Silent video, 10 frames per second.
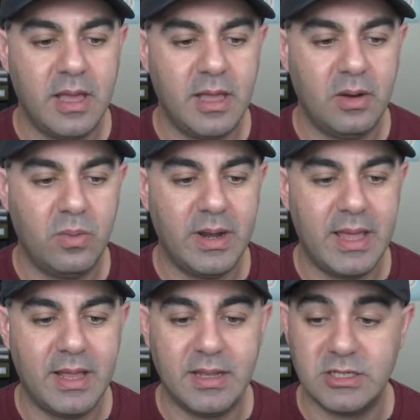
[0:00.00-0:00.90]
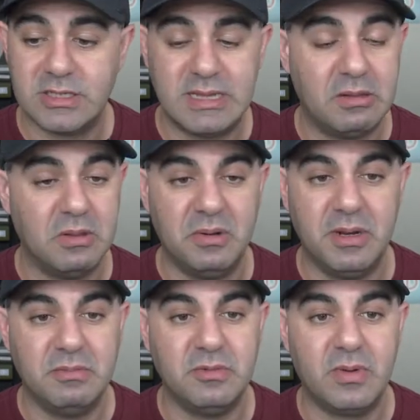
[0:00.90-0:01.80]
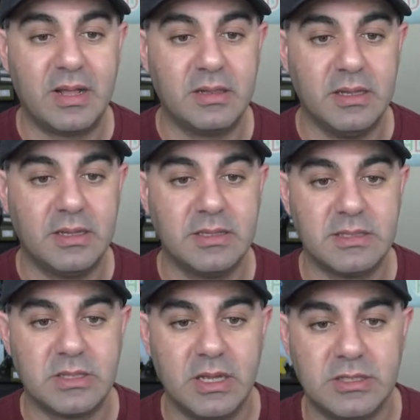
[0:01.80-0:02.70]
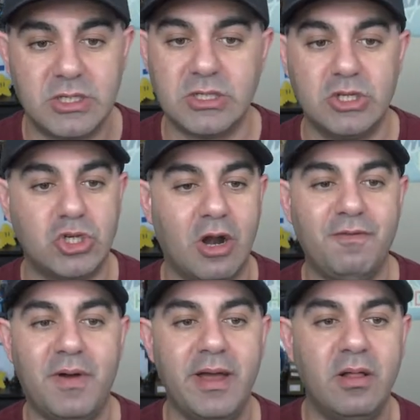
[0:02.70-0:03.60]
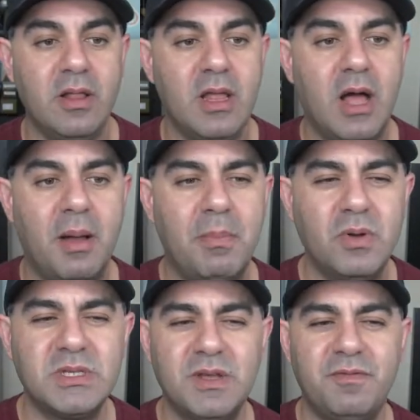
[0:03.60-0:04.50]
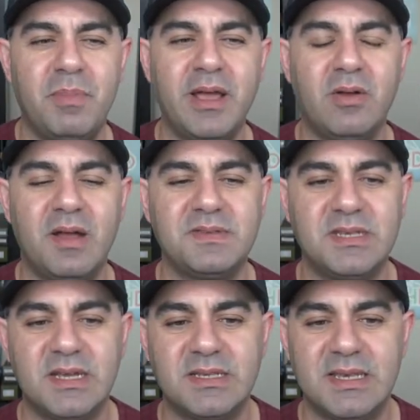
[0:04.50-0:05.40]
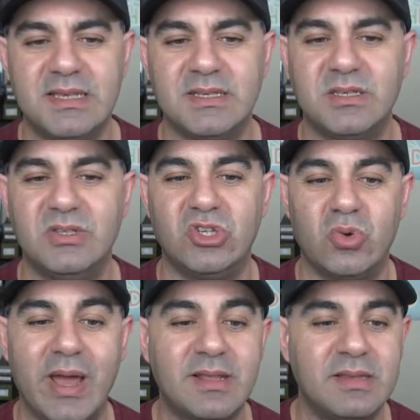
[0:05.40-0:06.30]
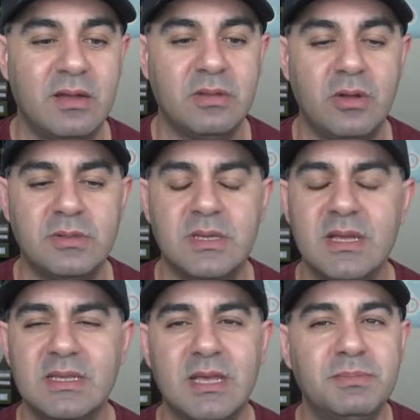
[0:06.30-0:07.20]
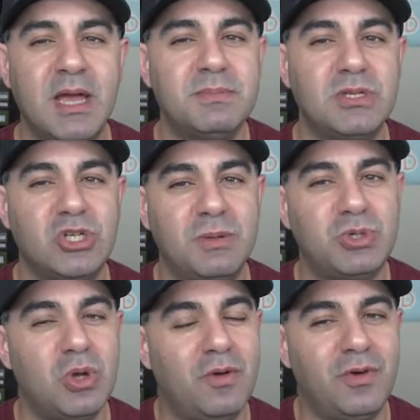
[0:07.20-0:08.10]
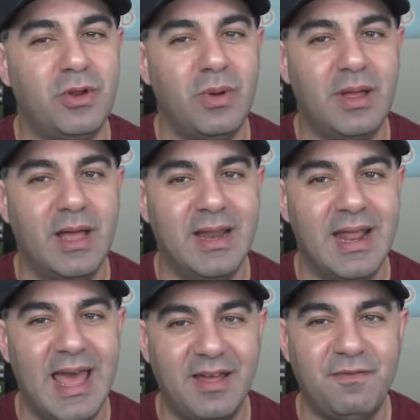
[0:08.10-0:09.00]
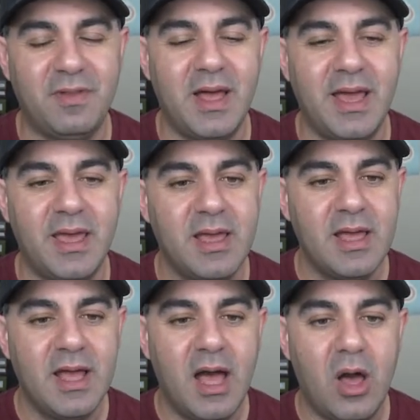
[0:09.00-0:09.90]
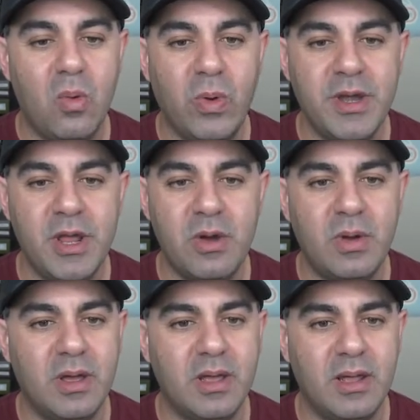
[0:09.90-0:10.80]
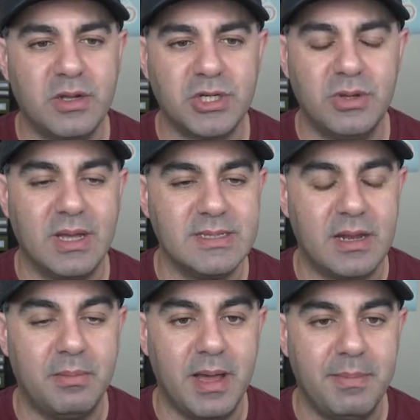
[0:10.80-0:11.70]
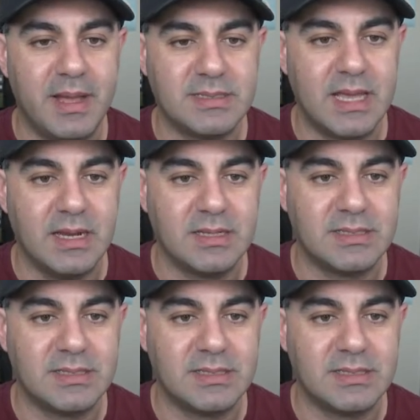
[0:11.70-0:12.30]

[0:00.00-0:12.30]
And it went ahead and just downloaded it directly because it's just a jar file. Most of Minecraft 6 is direct downloads. Sometimes it jumps you over to an AdFly window, and I'll show you guys how to bypass that in a